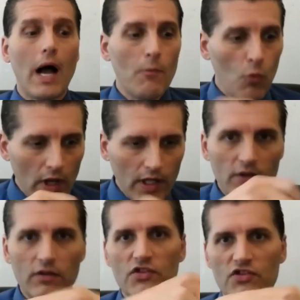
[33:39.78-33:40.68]
I'm
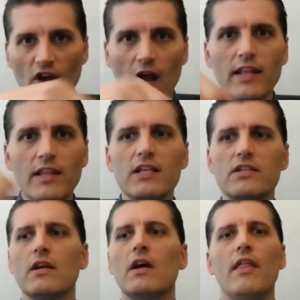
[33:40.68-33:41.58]
willing to sign
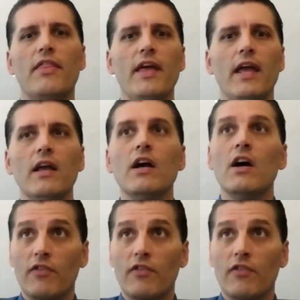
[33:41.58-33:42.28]
this thing